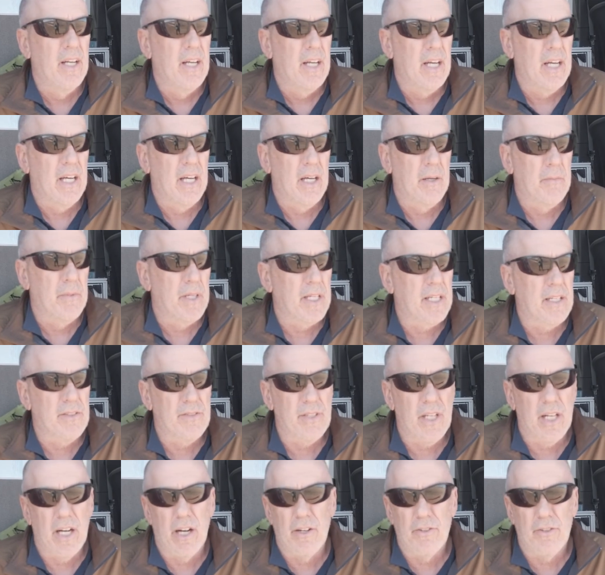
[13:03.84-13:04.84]
Like I
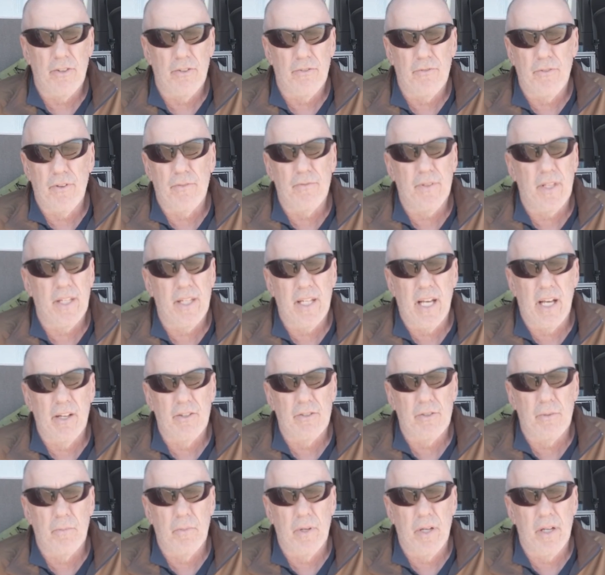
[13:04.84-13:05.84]
said, ours is
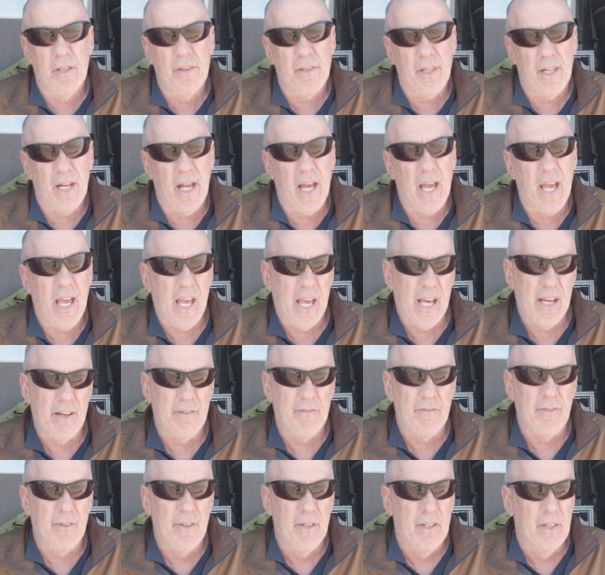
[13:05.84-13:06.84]
$15 a month.
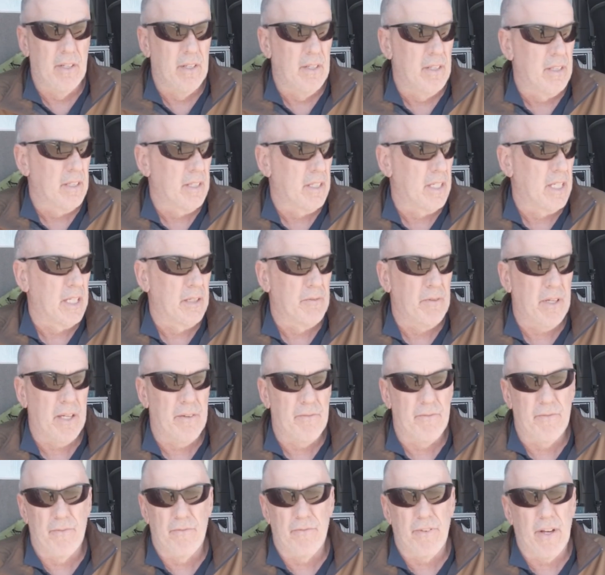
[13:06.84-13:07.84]
And we
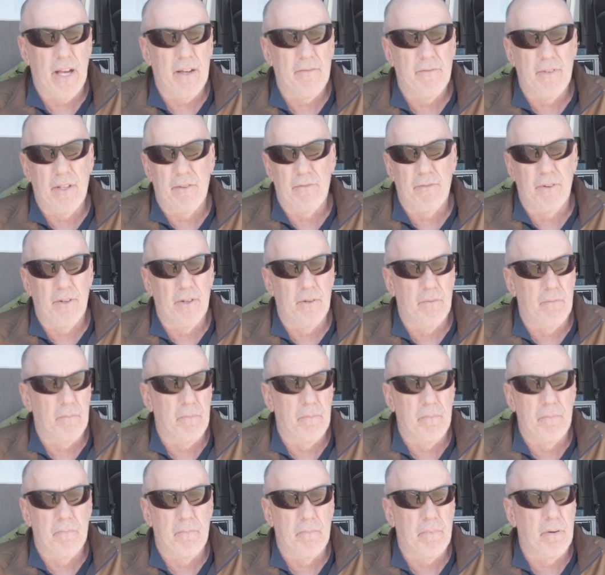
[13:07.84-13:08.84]
have 5 different
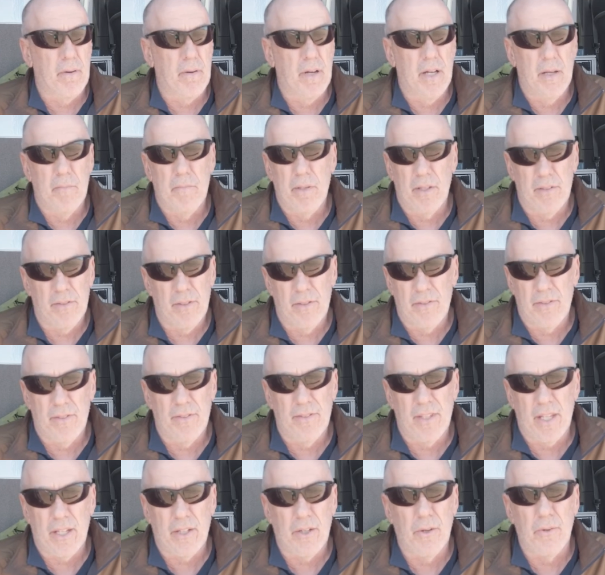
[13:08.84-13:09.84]

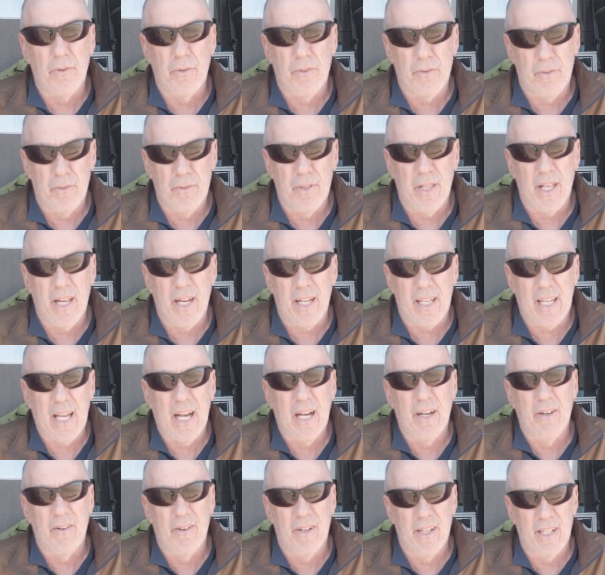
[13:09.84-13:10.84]
businesses that go through that
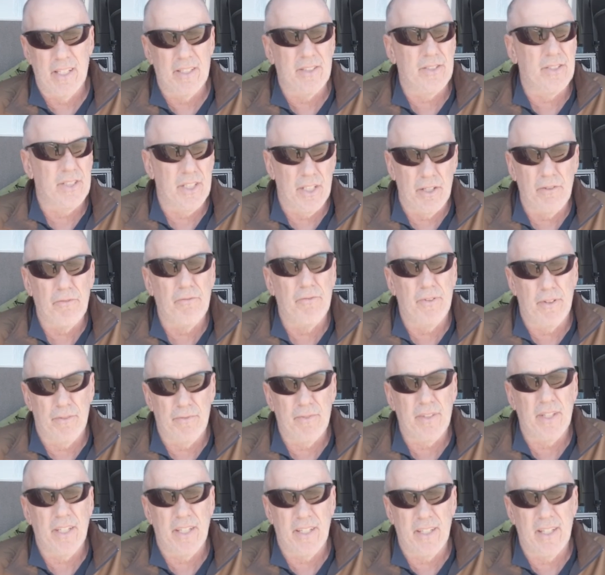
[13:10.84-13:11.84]
account. It's still
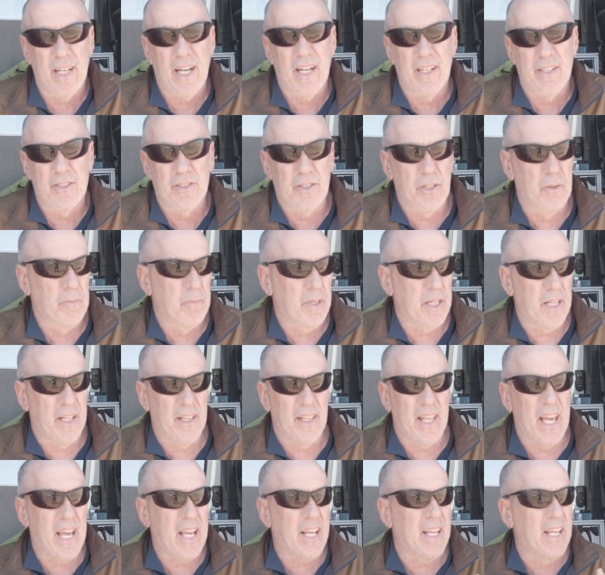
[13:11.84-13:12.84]
$15. So
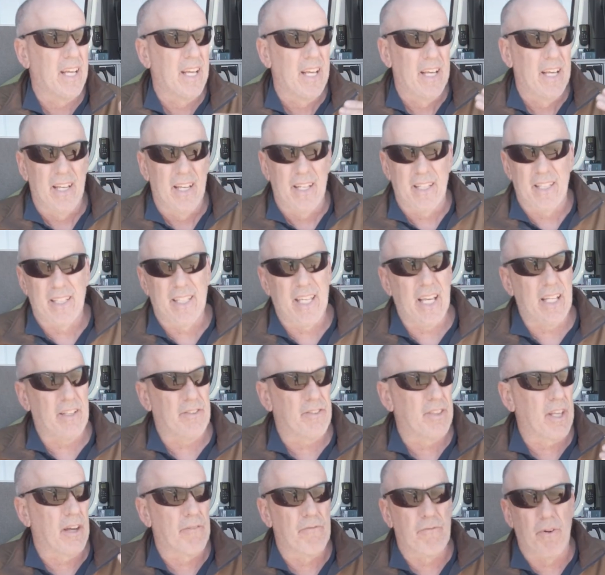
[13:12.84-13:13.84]
meaning they get
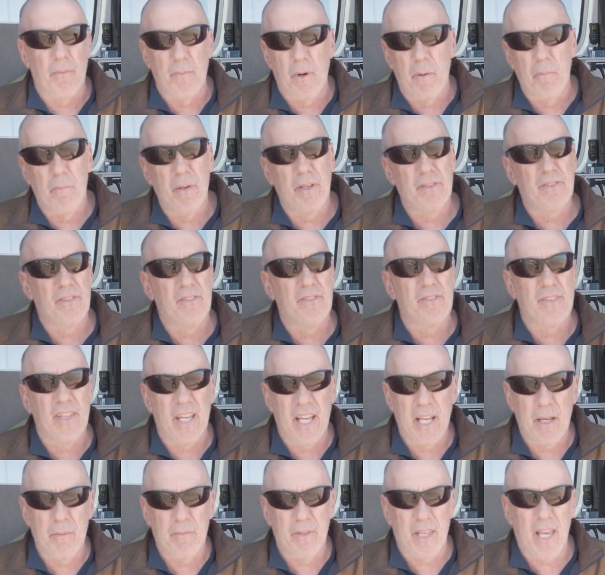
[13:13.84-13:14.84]
stuff from our business
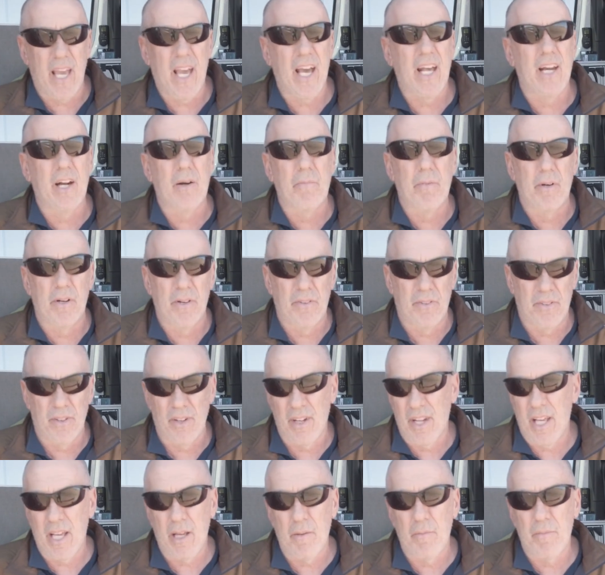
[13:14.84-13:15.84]
names and our personal
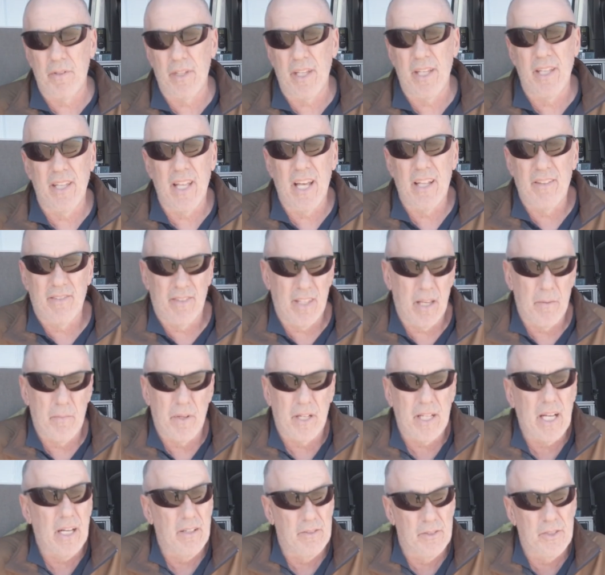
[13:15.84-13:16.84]
names in that same
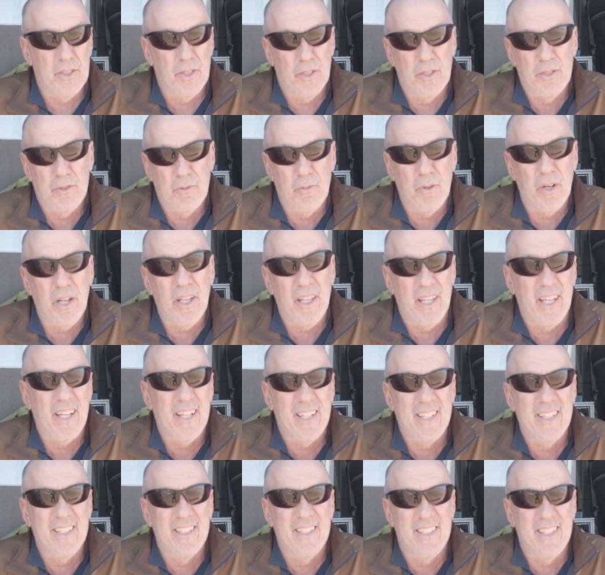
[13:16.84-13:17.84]
account. So it's really a
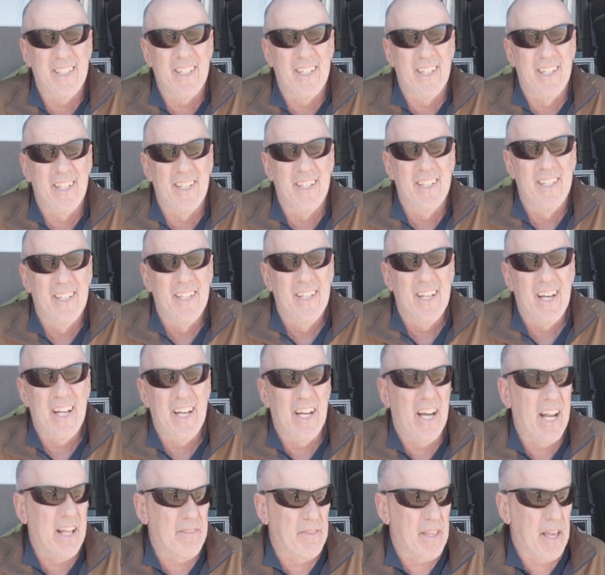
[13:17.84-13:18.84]
good deal. I
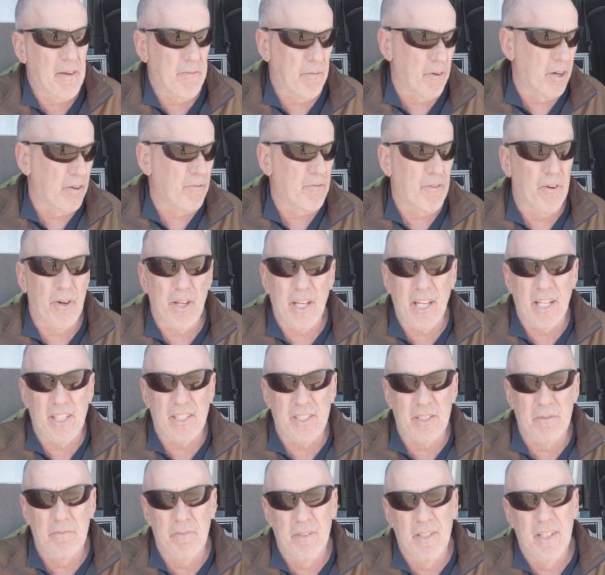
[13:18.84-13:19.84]
didn't have to have one for
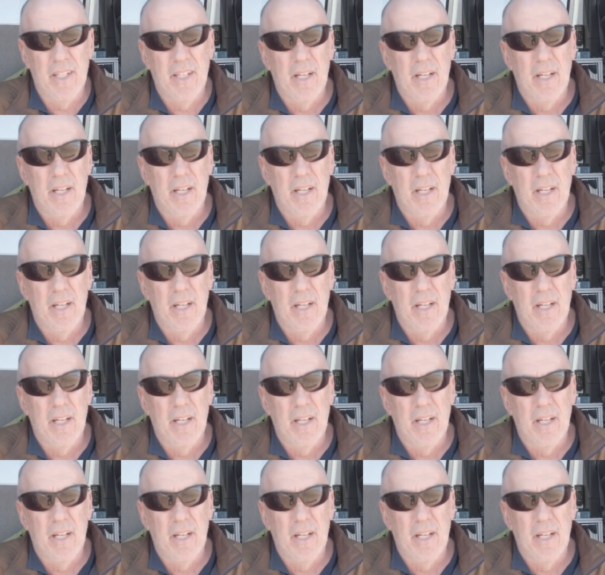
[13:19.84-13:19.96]
each.